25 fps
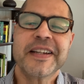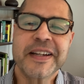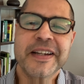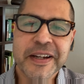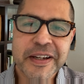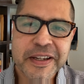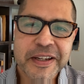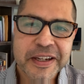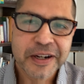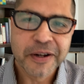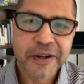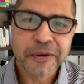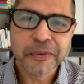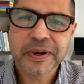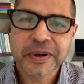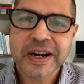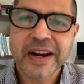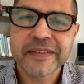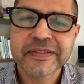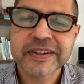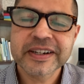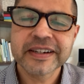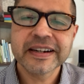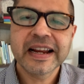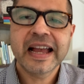you know,
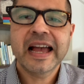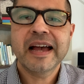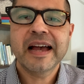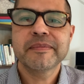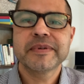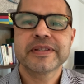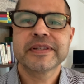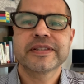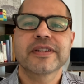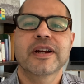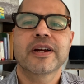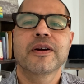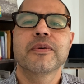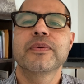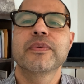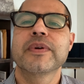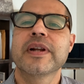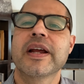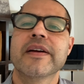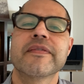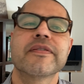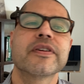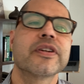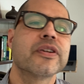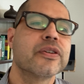whatever your habits are,
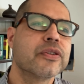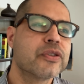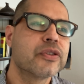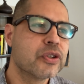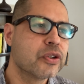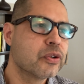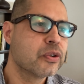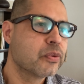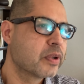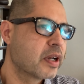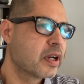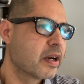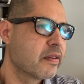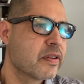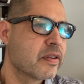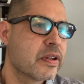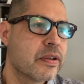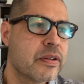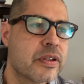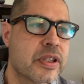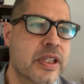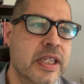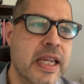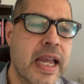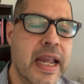whatever you do, whatever you
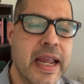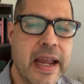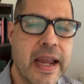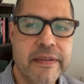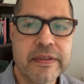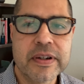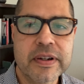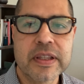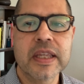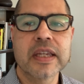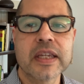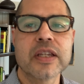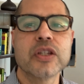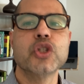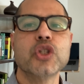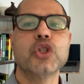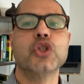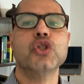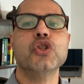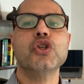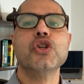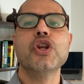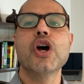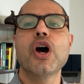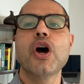say, everything is
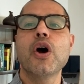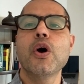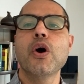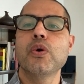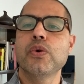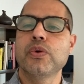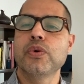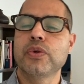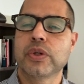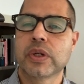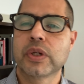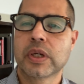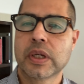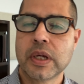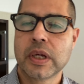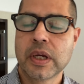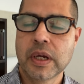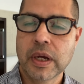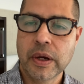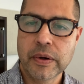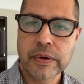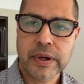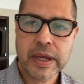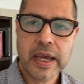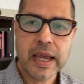known.
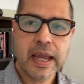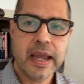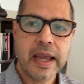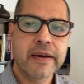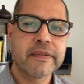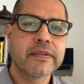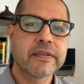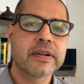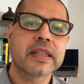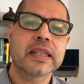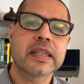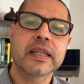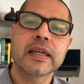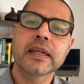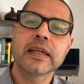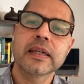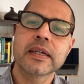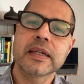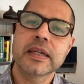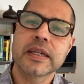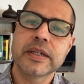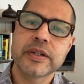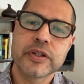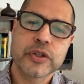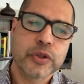Okay? Everything
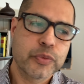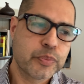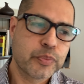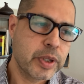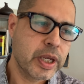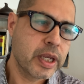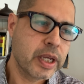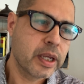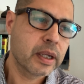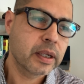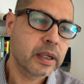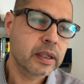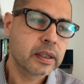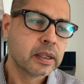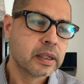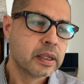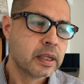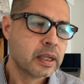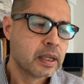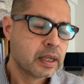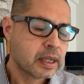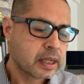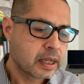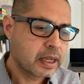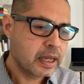is being
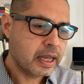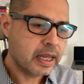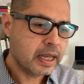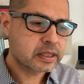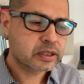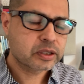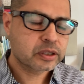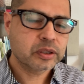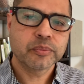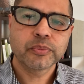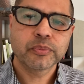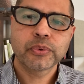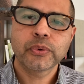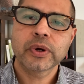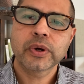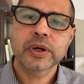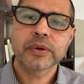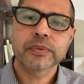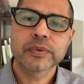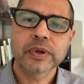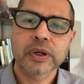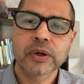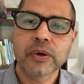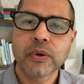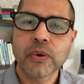at some point
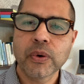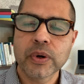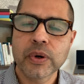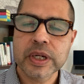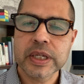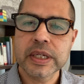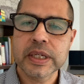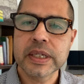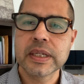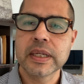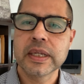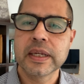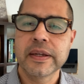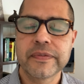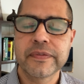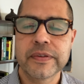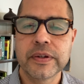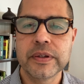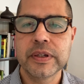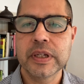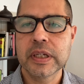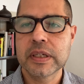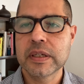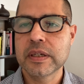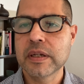recorded if you
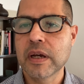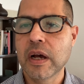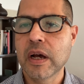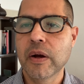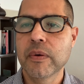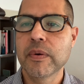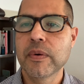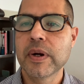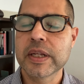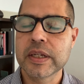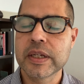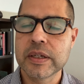didn't already